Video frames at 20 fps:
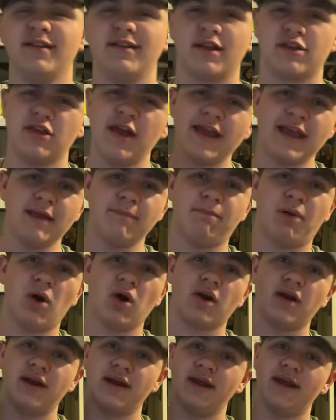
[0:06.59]
The second
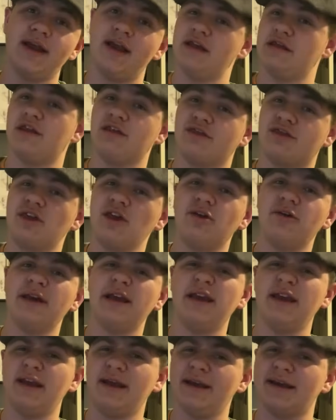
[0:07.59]
part is a
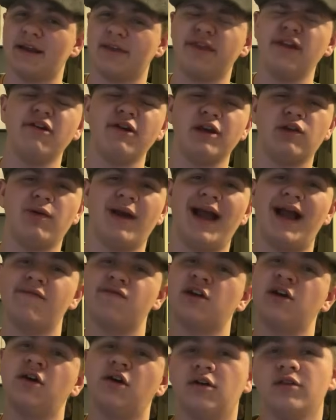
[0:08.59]
theory and a theory
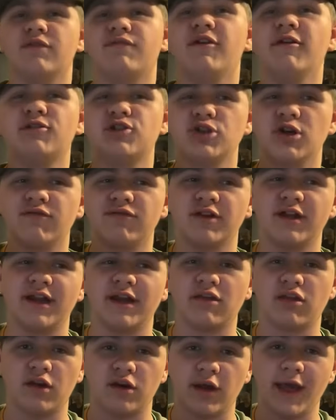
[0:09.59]
craft on the future of
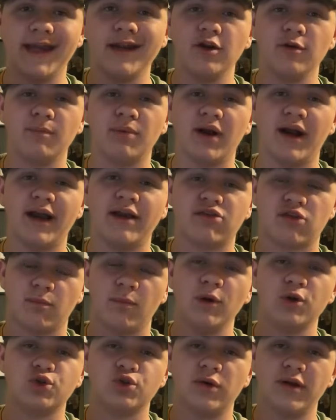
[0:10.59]
Linux in enterprise,
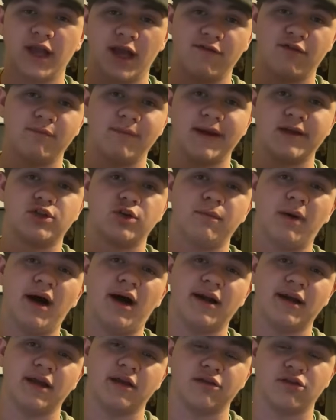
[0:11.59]
commercial, and governmental
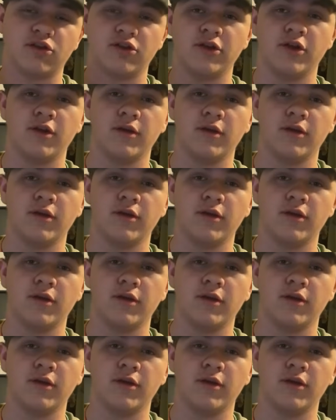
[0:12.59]
bodies.